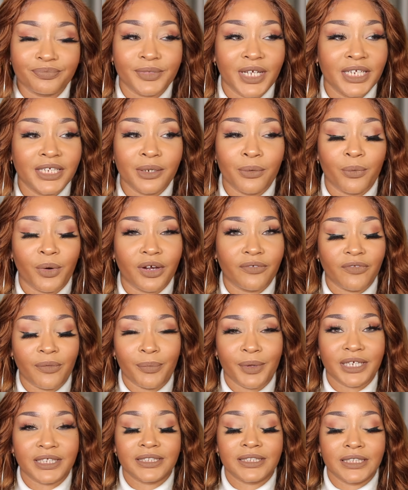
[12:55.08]
It didn't work for
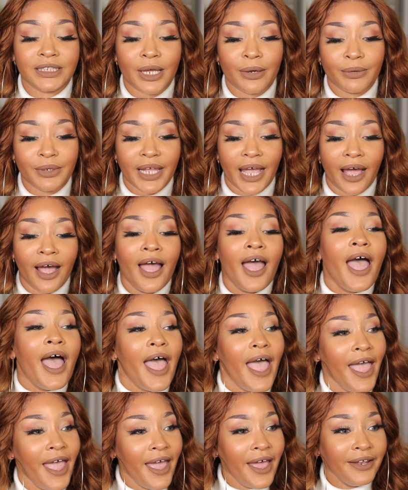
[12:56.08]
me, so yeah.
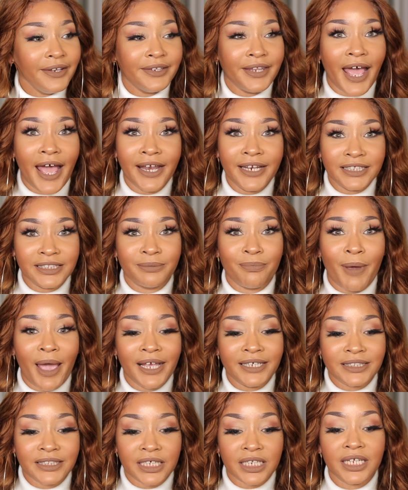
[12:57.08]
And that is
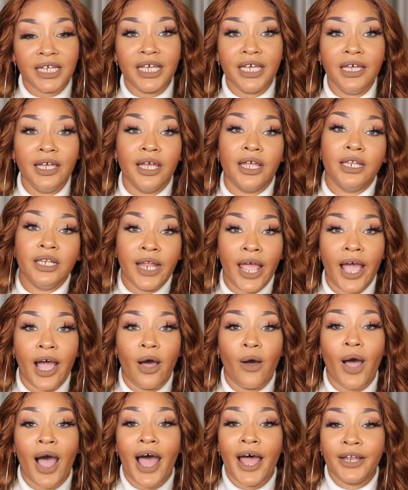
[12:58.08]
basically it.
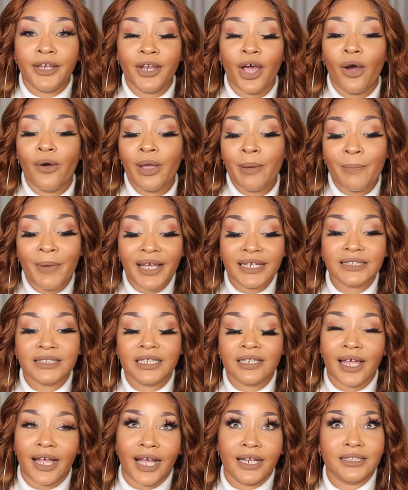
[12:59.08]
Now, I know it may
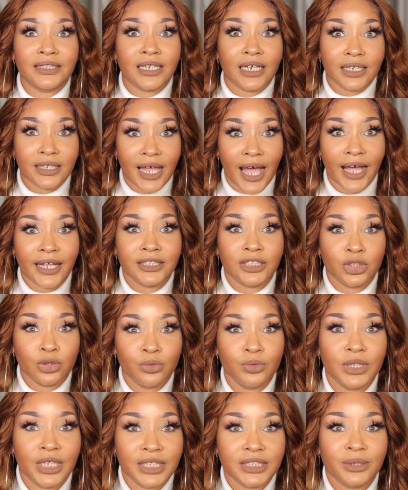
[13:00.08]
seem like I did a lot
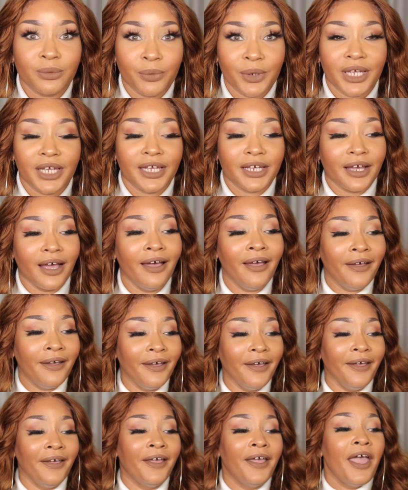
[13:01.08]
to this wig,
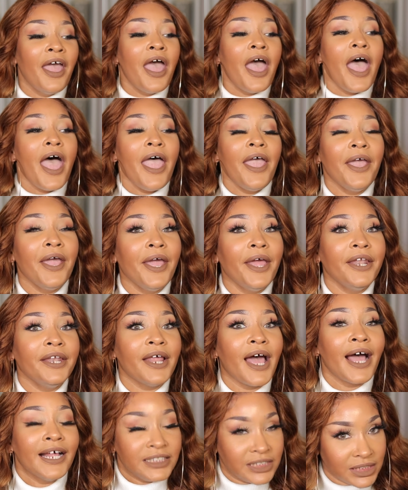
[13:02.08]

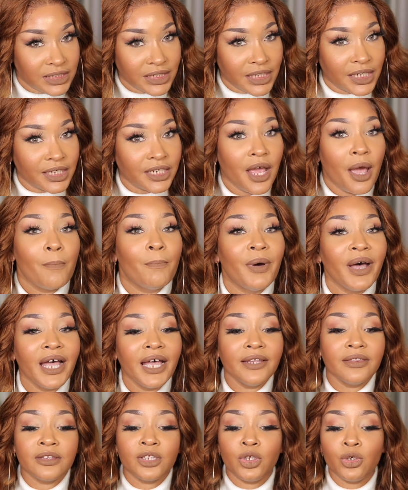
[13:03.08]
and I did.
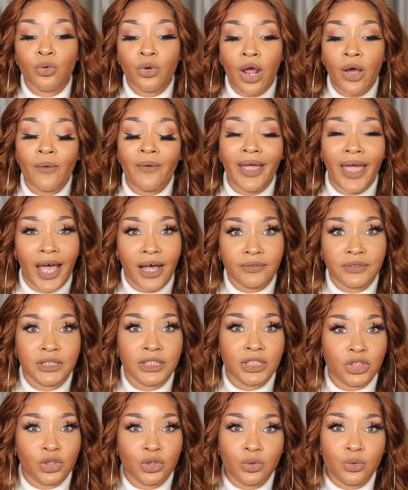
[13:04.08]
But you don't have
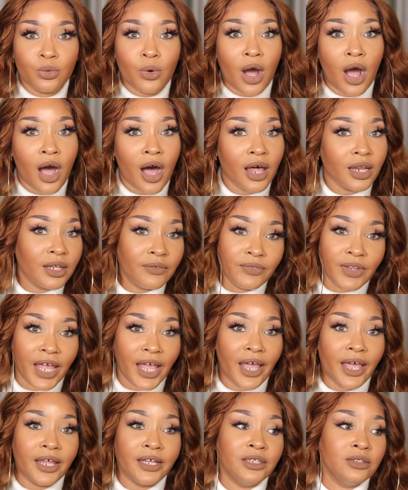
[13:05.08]
do all of
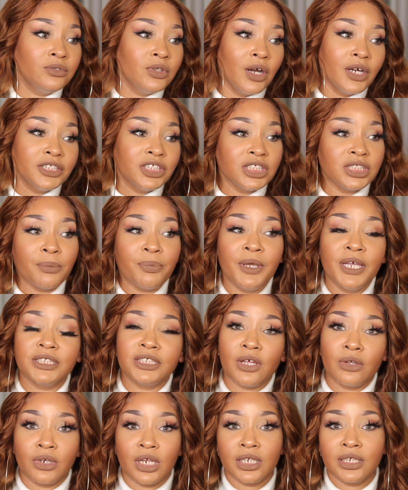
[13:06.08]
that. You know, it just
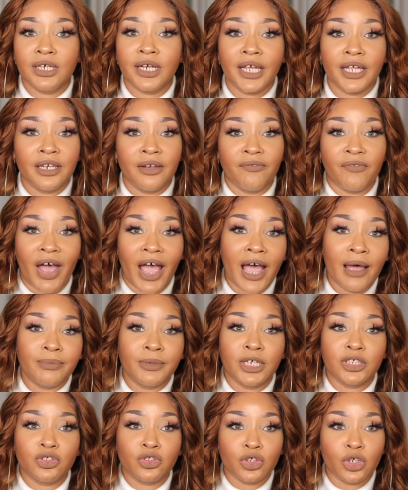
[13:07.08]
depends on the look and the vibe
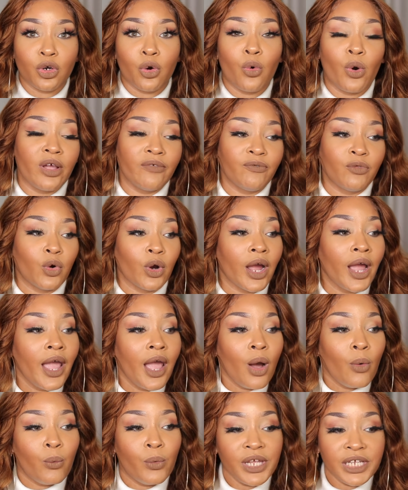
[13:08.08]
that you're going for.
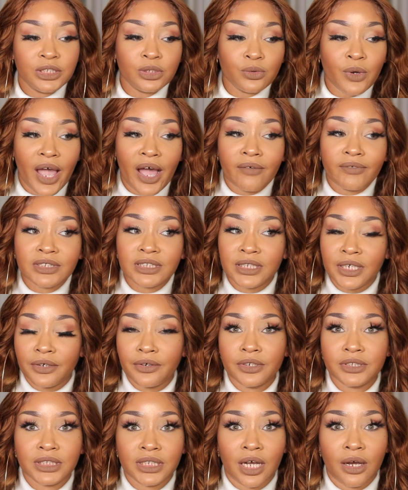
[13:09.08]
We do have a
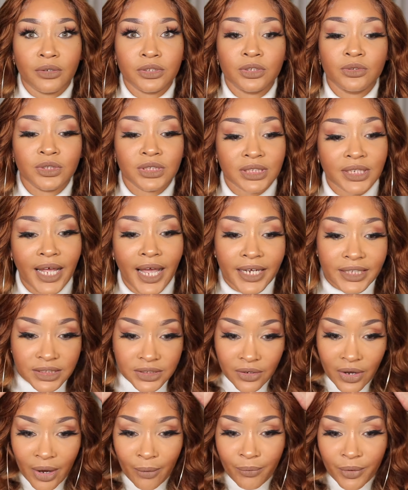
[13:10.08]
dinner to go to tonight,
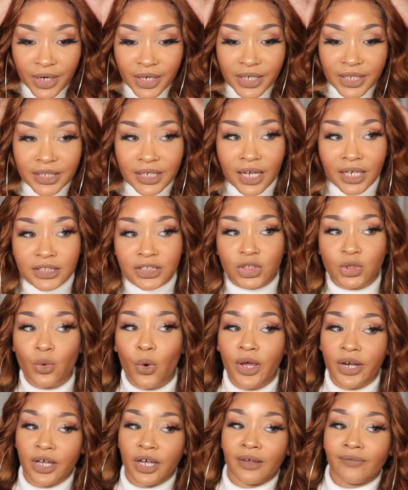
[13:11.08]
so I wanted a
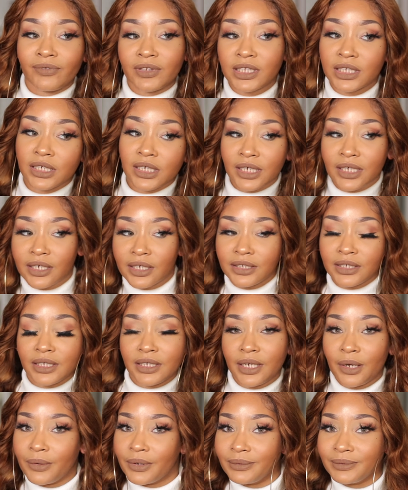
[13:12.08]
sort of look, you
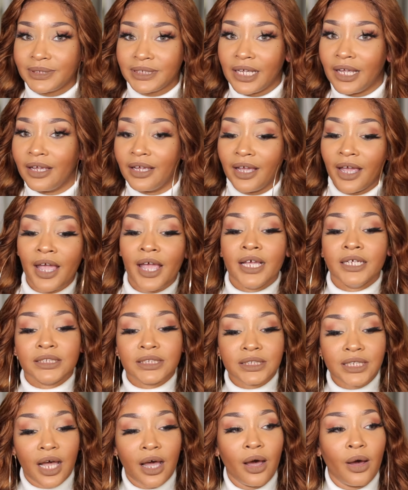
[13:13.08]
know what I'm saying?
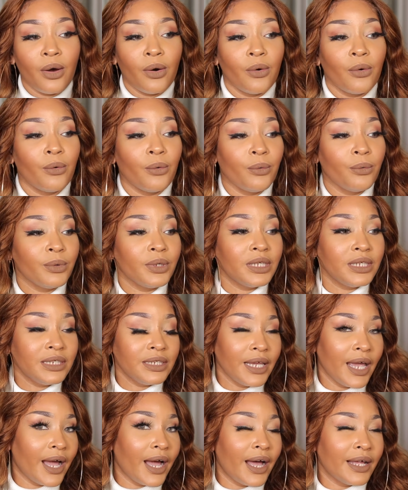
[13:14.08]
So
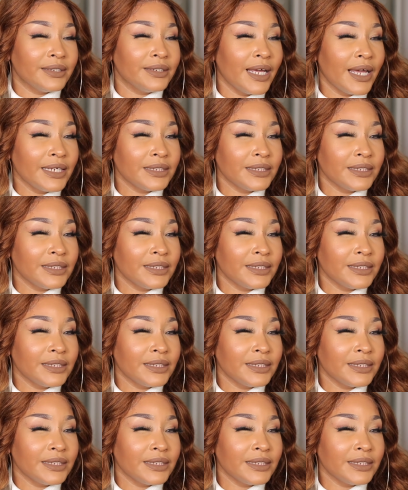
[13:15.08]
yeah,